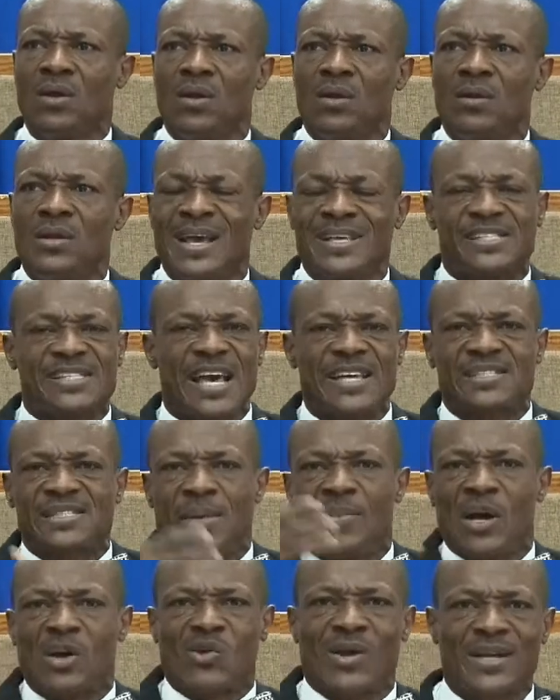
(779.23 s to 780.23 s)
They says
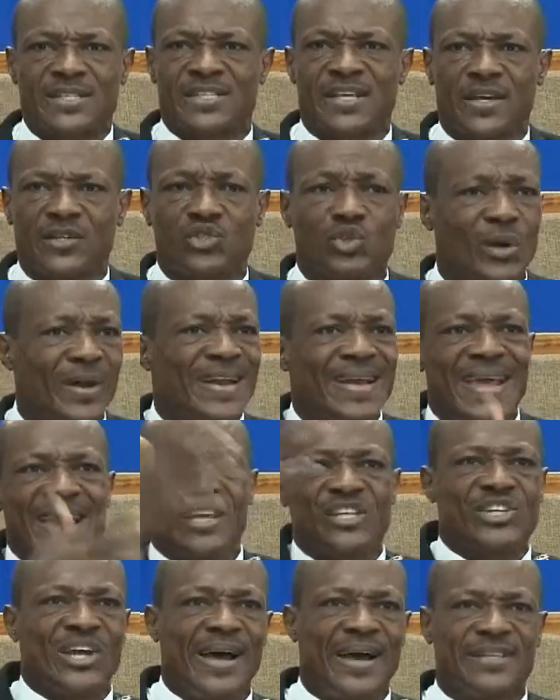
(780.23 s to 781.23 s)
democracy throughout the
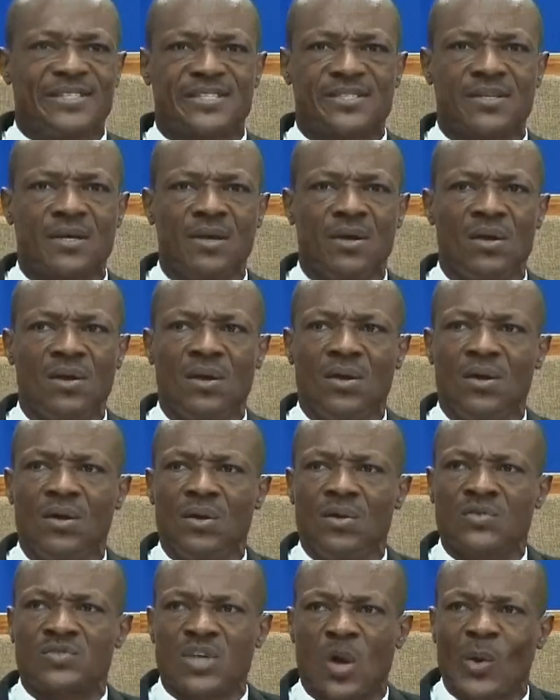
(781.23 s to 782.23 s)
nations.
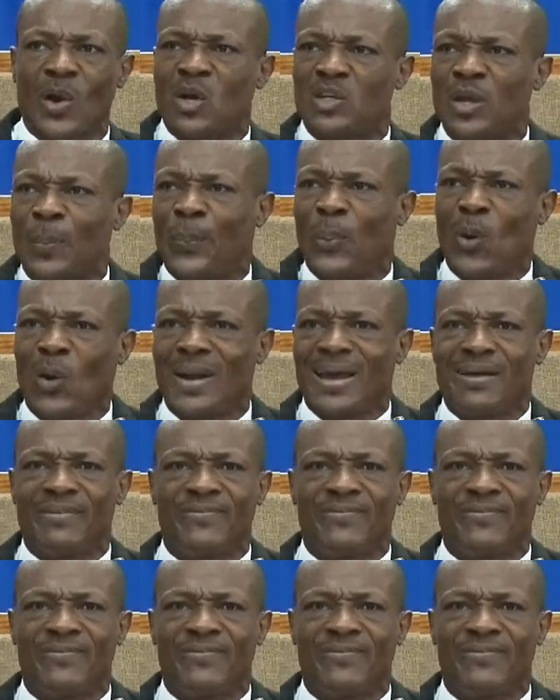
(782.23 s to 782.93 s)
So we go to poll and